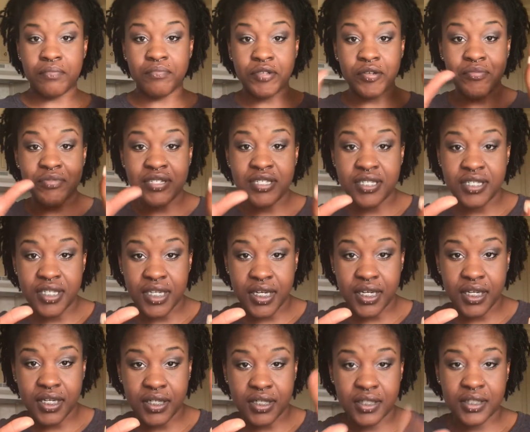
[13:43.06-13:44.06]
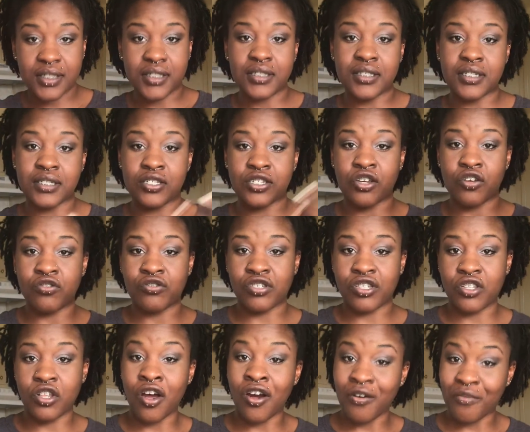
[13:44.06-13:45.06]
number 6. This goes
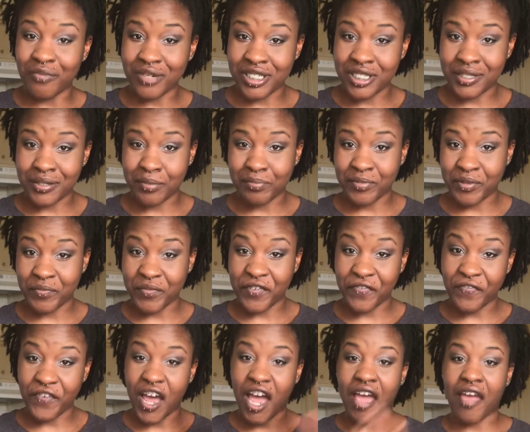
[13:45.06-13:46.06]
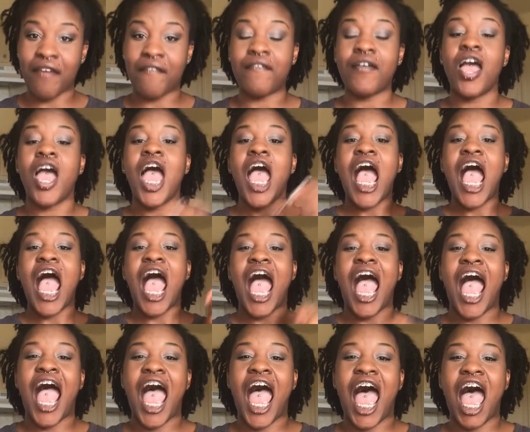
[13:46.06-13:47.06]
along with tip number 5.
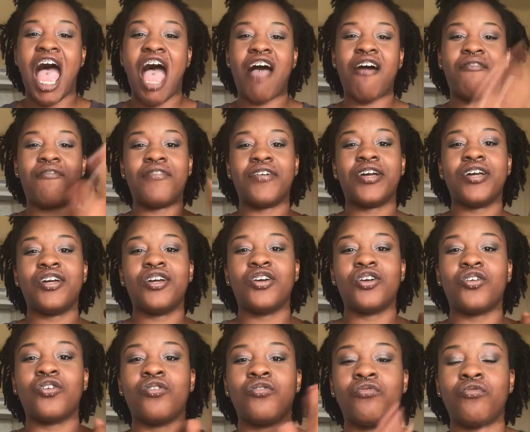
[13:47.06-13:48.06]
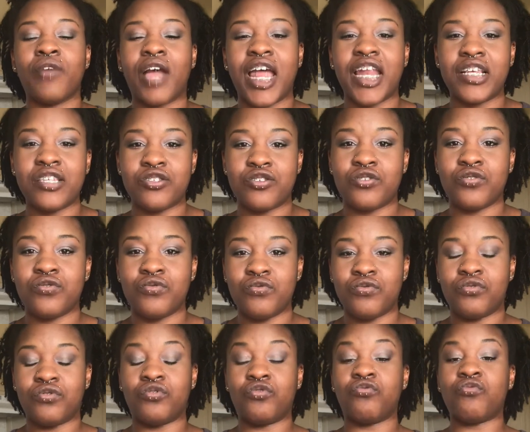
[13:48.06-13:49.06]
Have
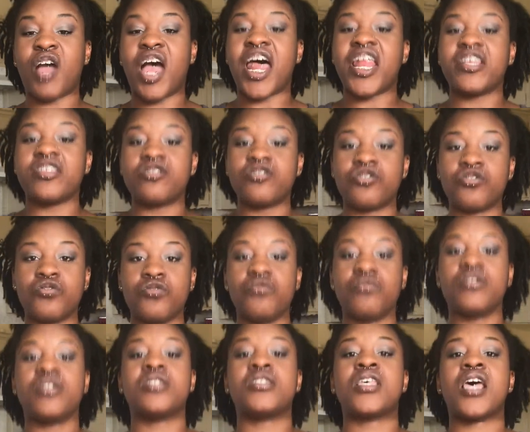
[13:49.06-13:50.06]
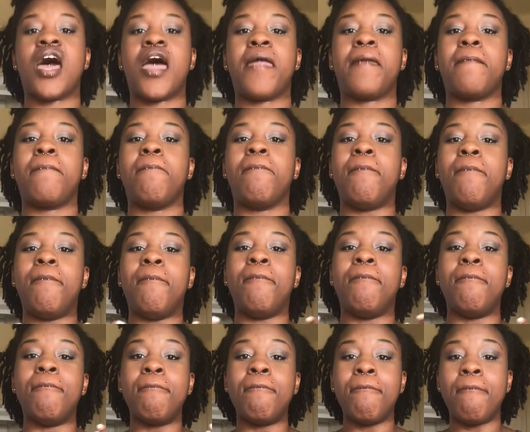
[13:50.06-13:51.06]
gratitude. Gratitude is a
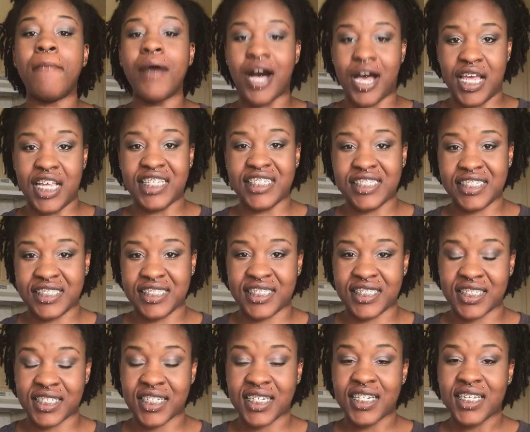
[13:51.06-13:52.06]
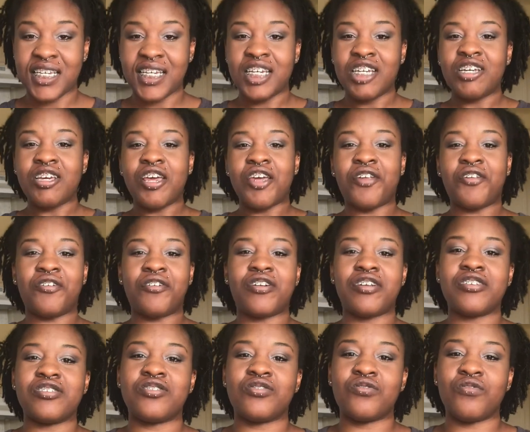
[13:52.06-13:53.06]
must. In
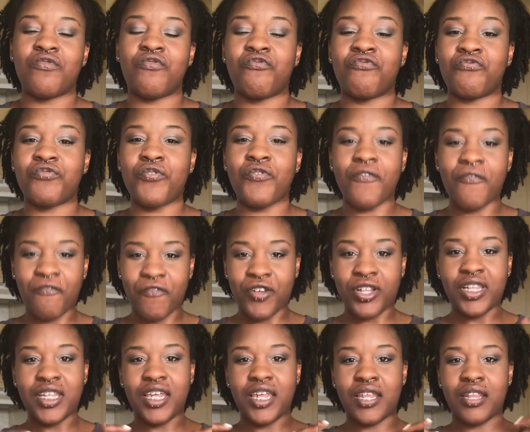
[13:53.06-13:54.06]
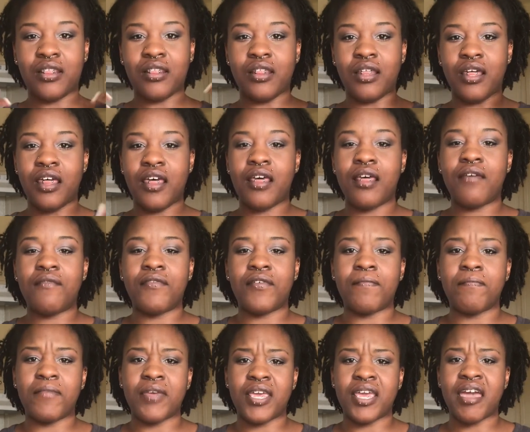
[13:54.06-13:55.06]
order to fruitfully live
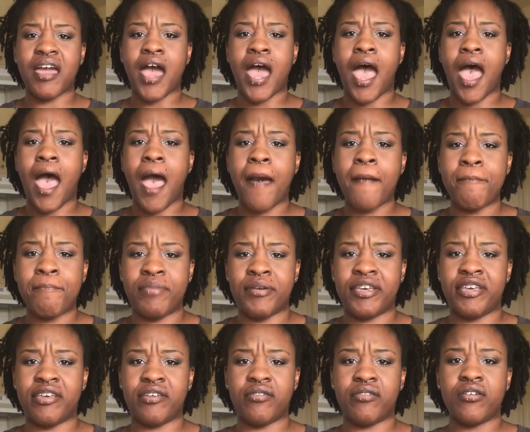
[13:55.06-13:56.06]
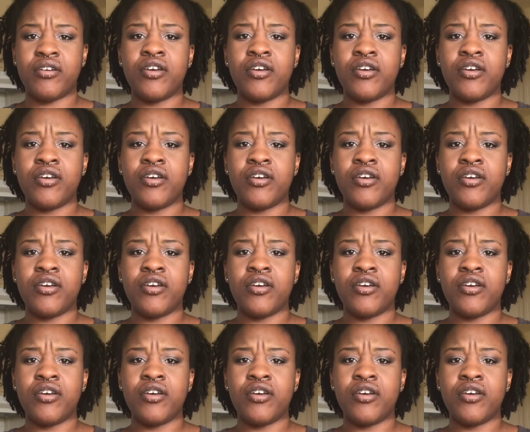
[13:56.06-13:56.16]
and be happy,